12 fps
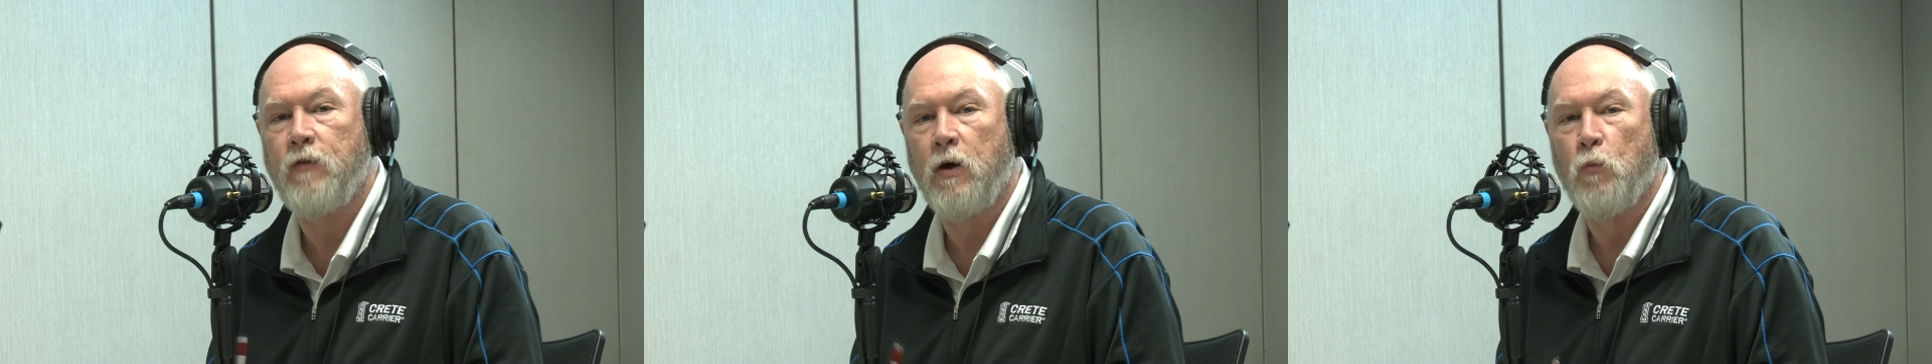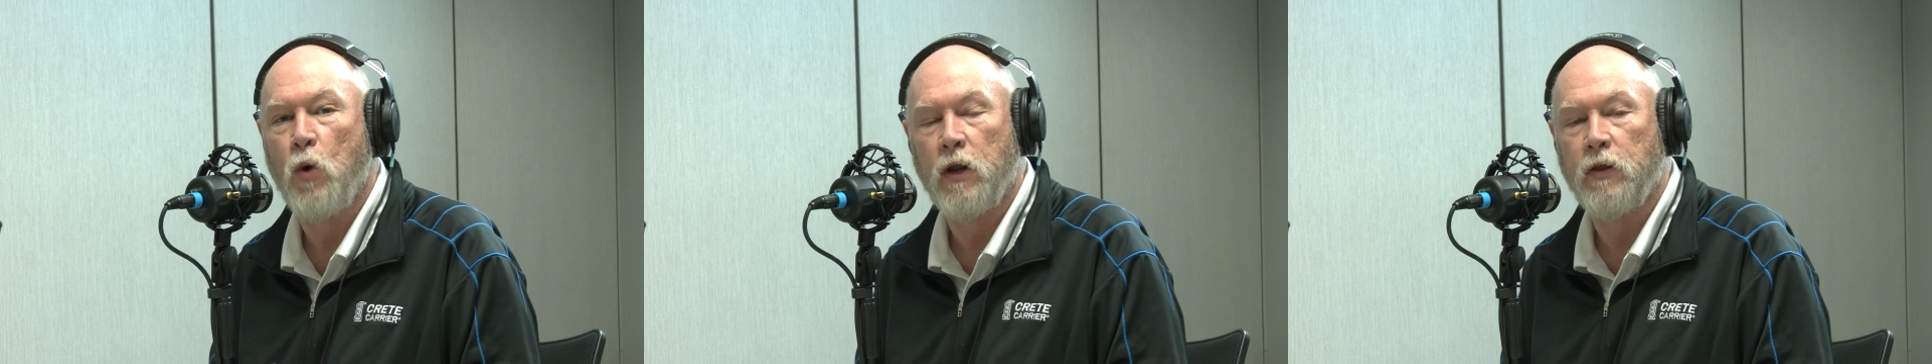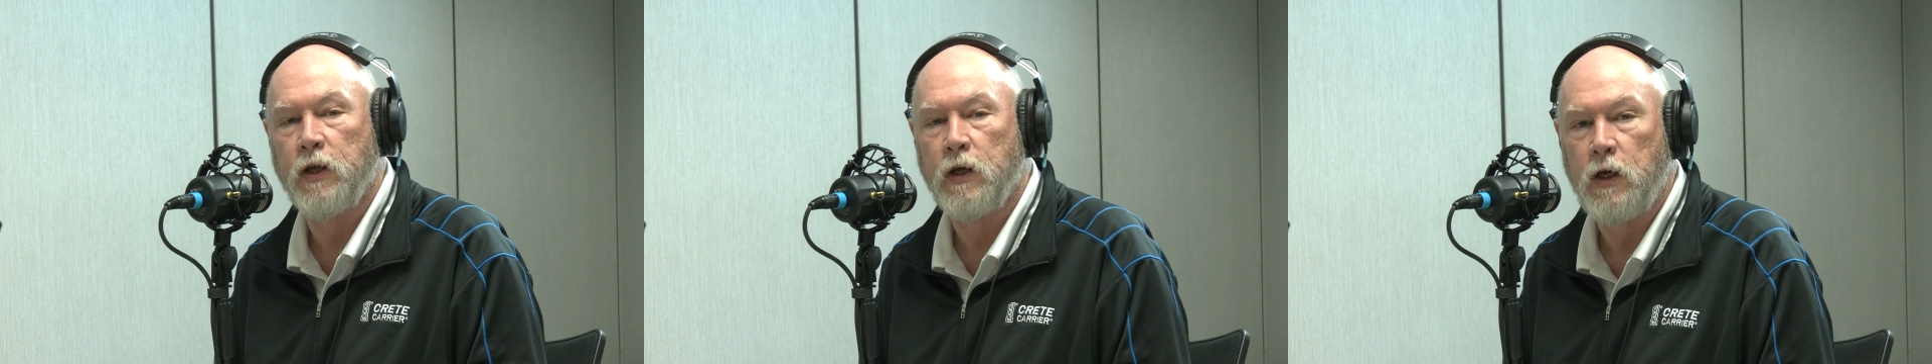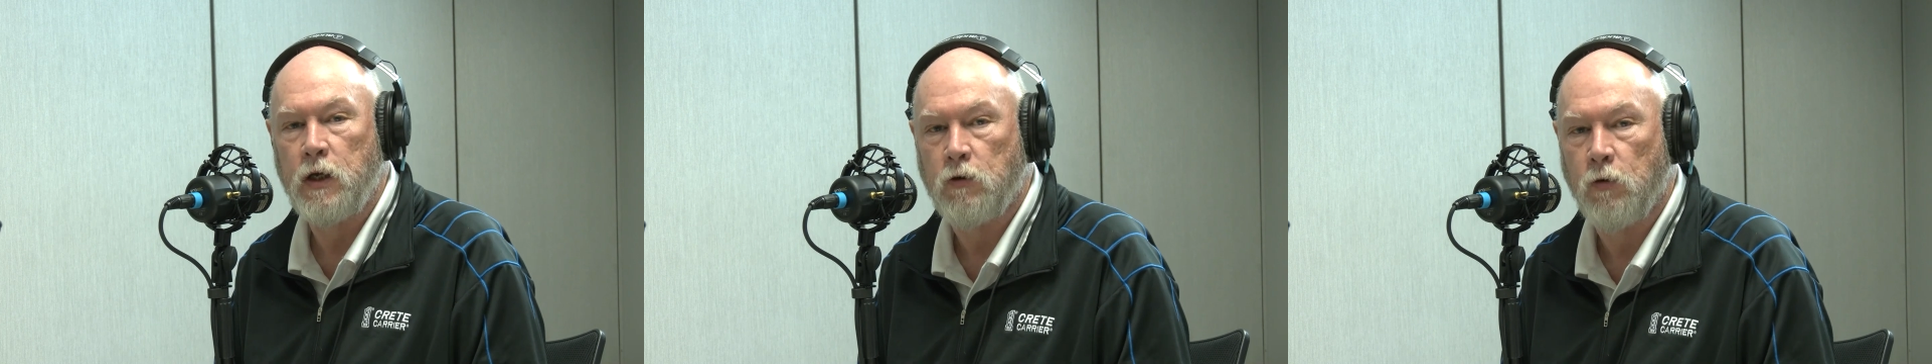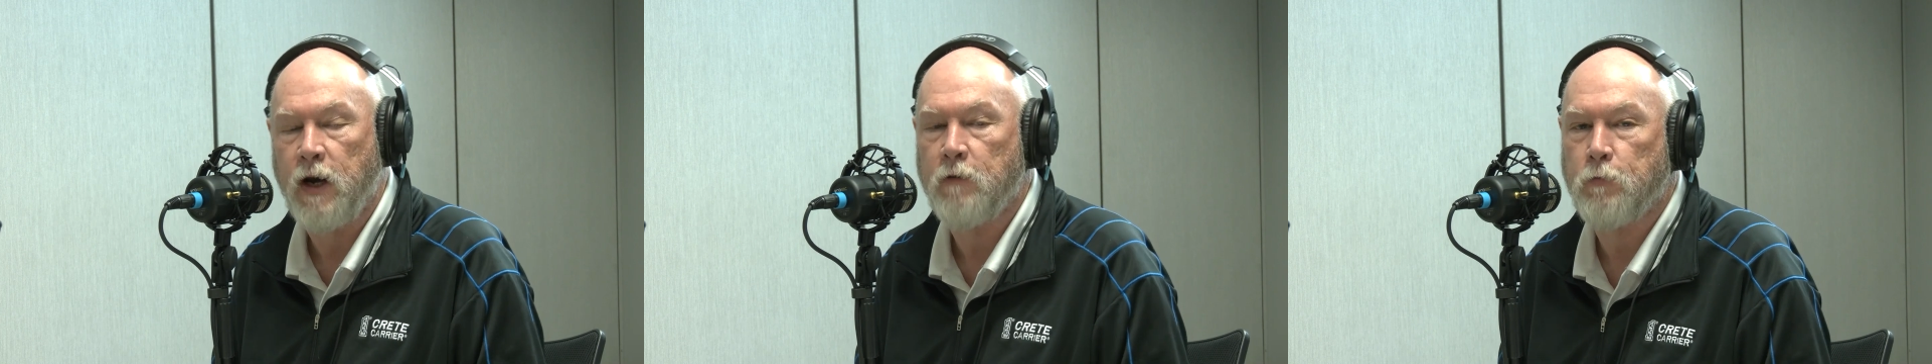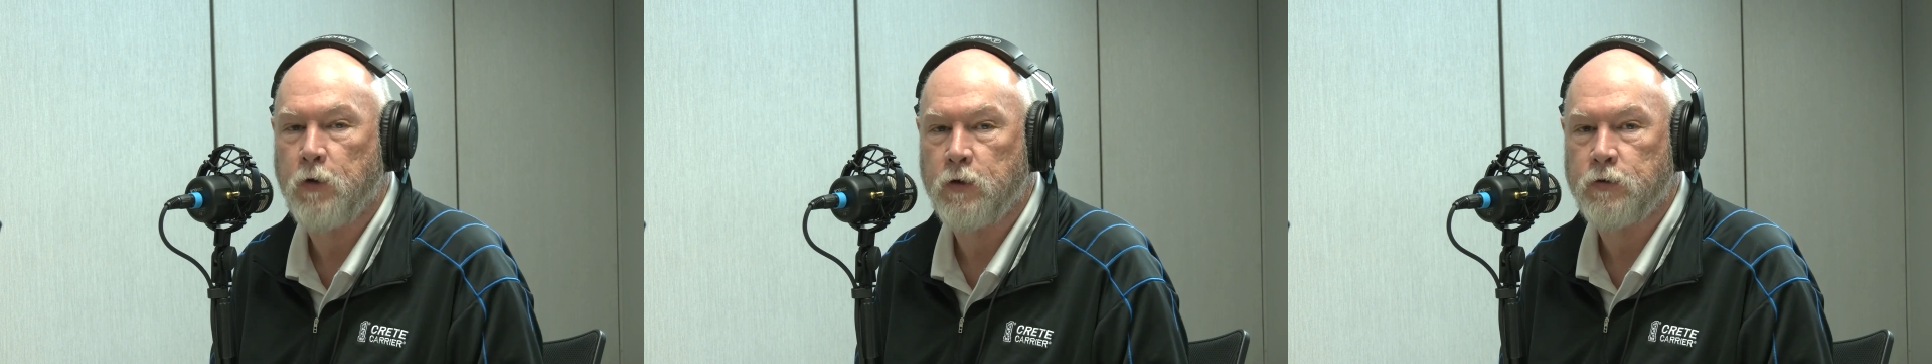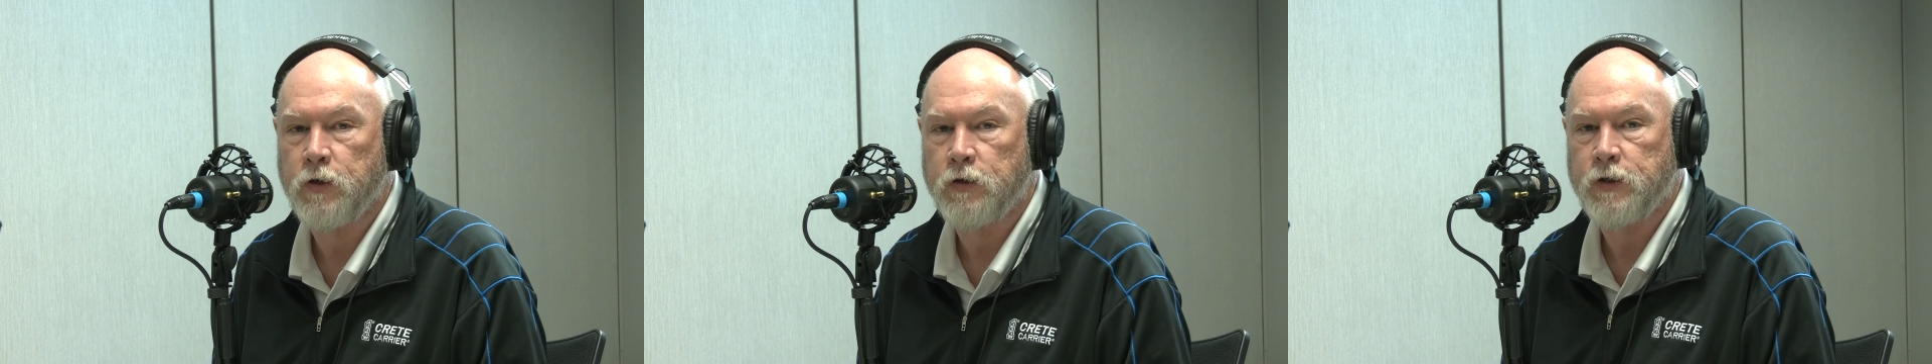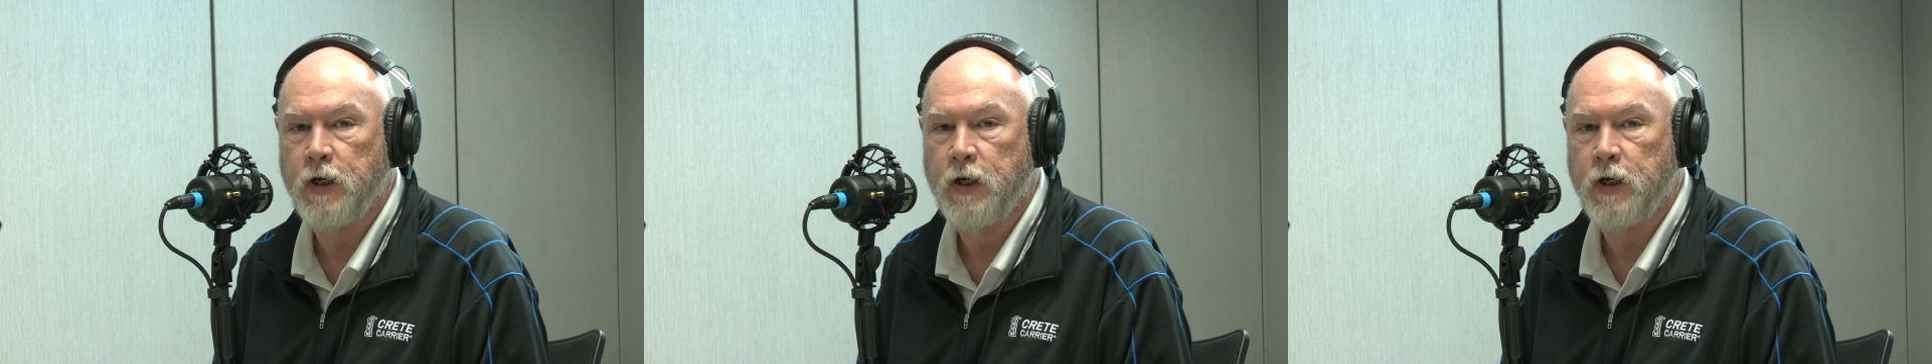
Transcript: I'm one of the creative producers